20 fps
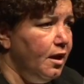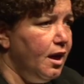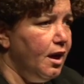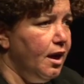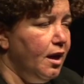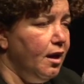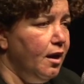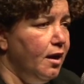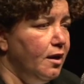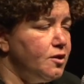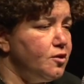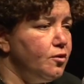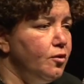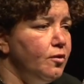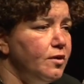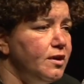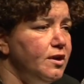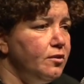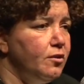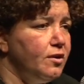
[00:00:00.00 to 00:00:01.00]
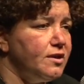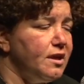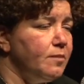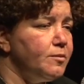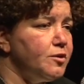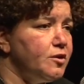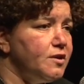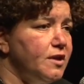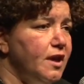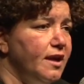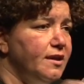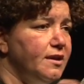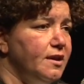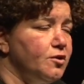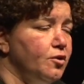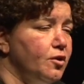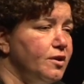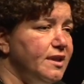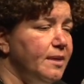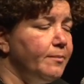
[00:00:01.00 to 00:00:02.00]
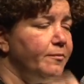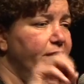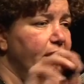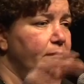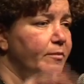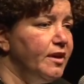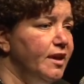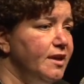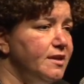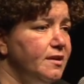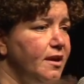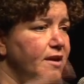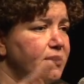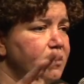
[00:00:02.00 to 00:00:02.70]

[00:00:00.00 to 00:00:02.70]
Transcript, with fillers: Uh, so, you know, some societies or some families, they